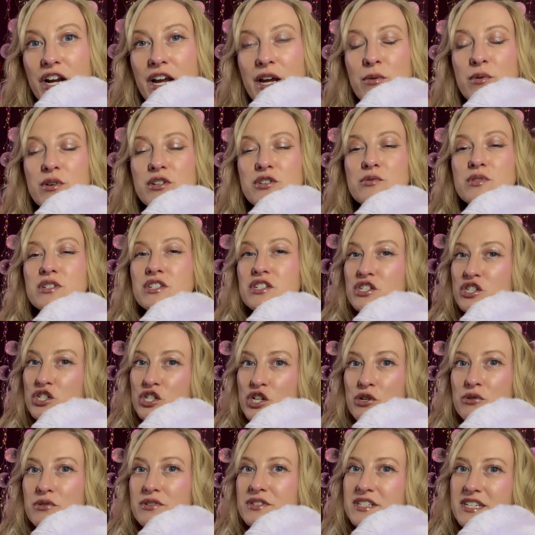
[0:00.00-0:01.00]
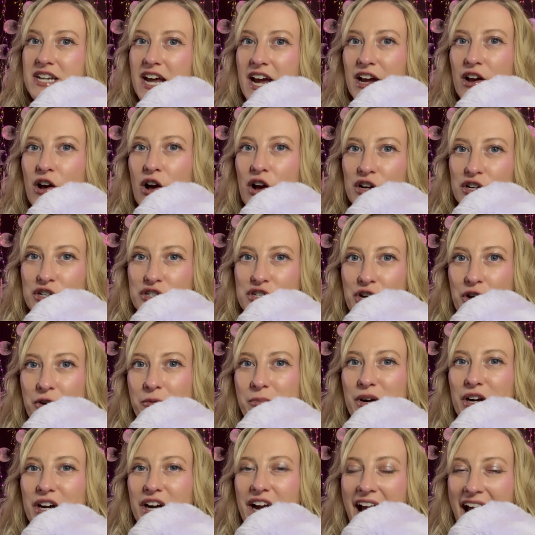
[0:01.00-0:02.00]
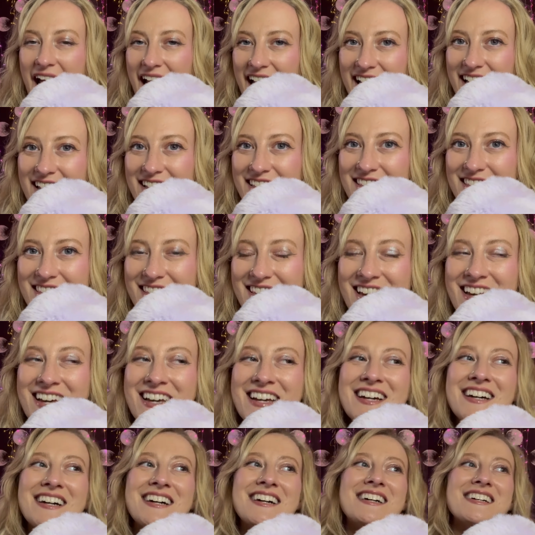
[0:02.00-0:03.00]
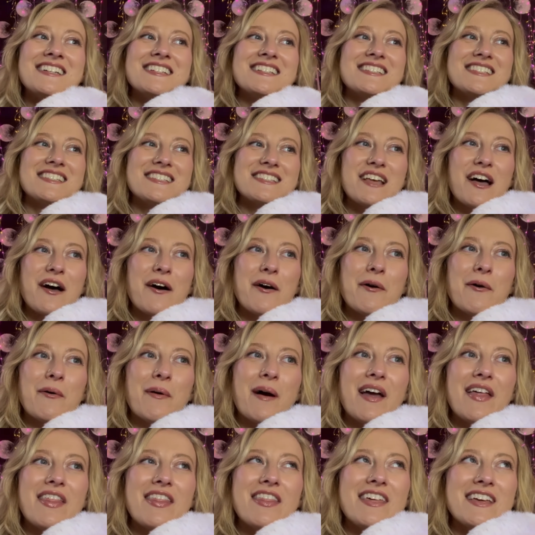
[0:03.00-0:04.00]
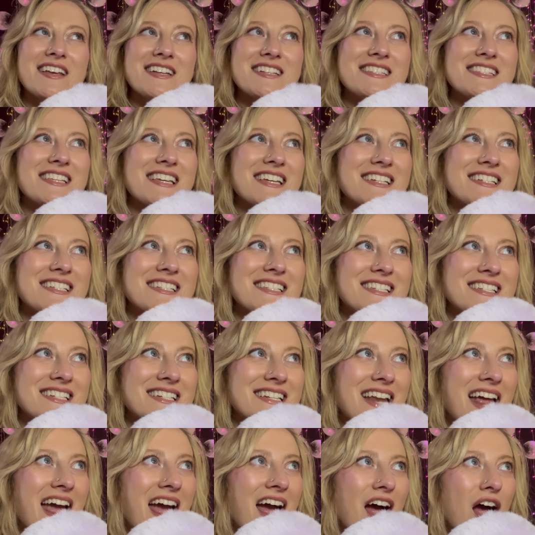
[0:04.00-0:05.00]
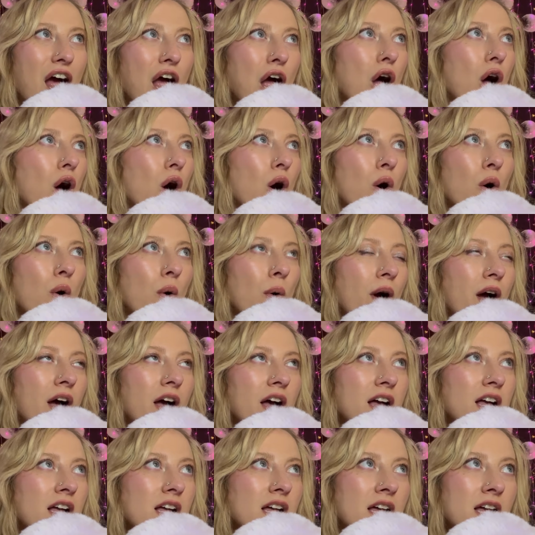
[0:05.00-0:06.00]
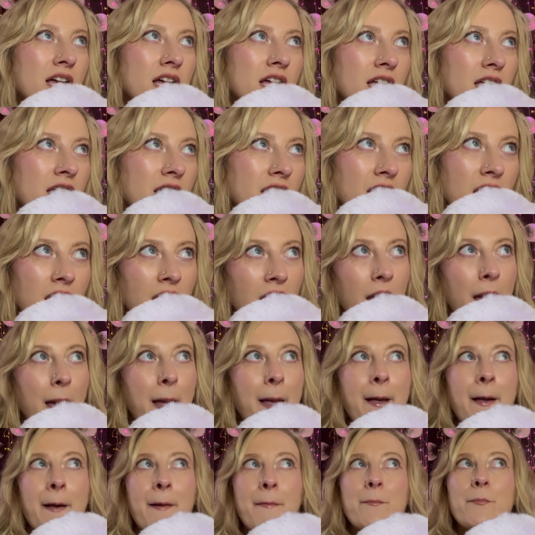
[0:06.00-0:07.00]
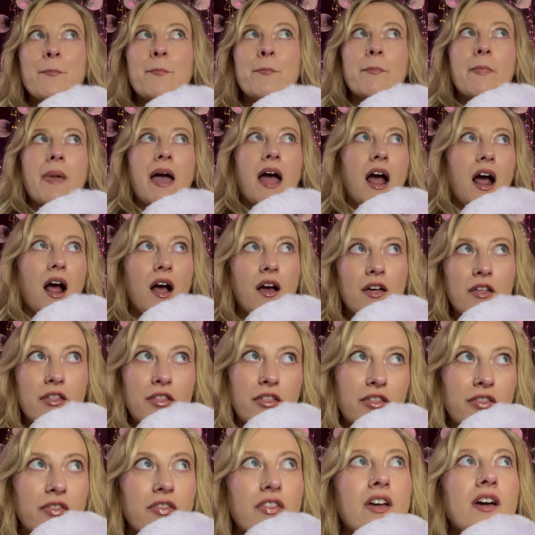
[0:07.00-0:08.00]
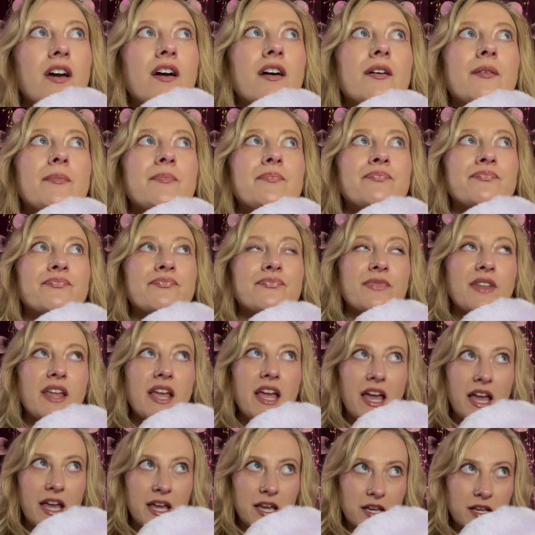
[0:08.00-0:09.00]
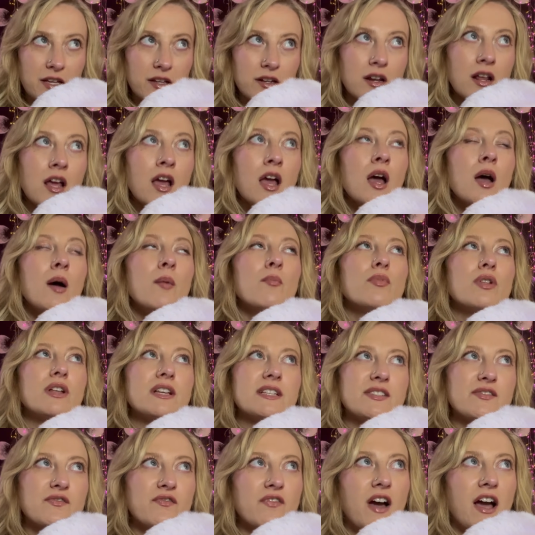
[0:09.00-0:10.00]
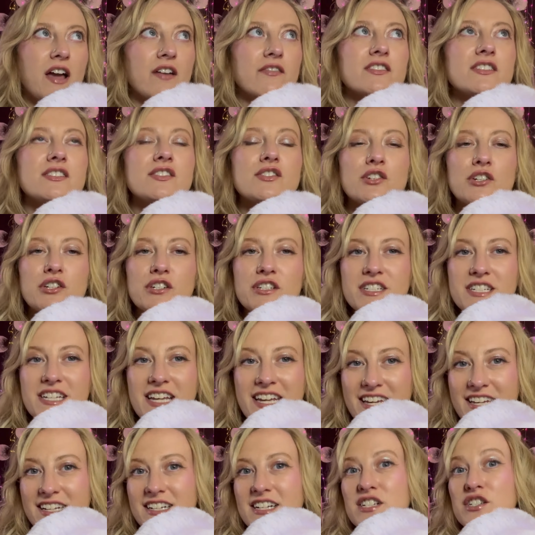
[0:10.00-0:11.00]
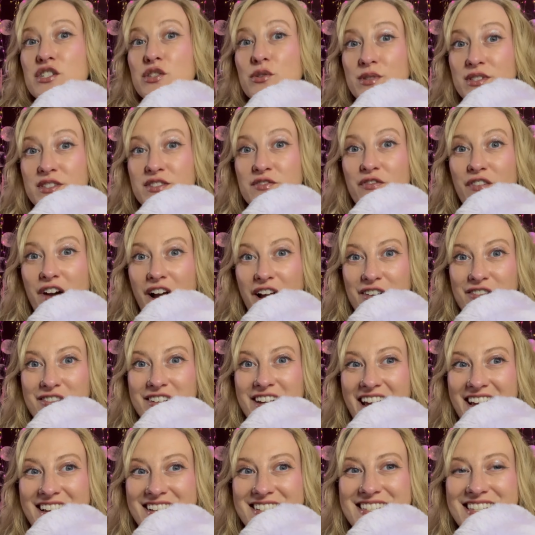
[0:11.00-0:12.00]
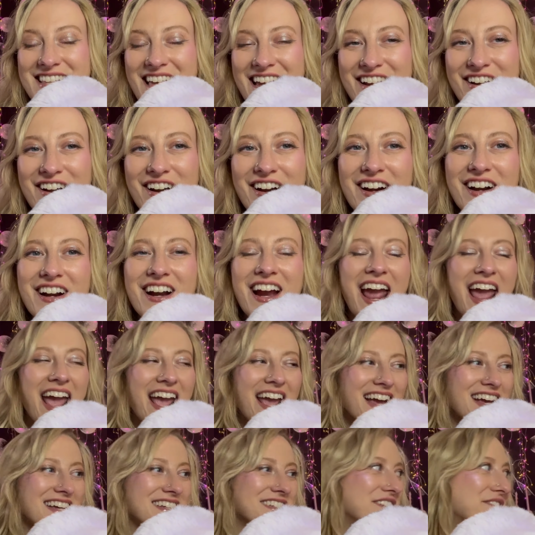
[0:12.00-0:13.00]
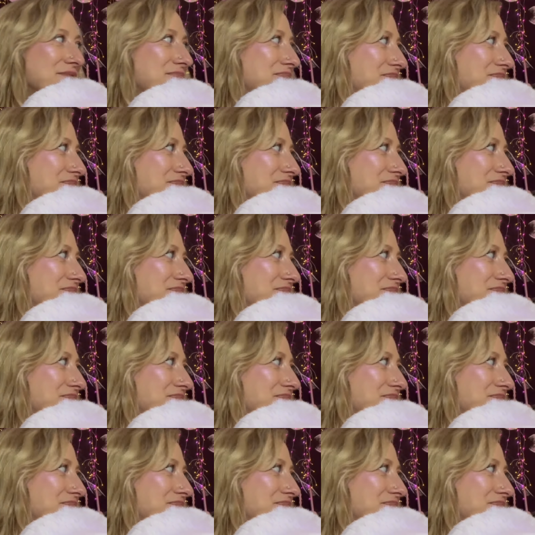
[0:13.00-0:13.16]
which was Tuesday, October 8th. So this is now math. 8 + 5 = 13, so it's 5 days later, and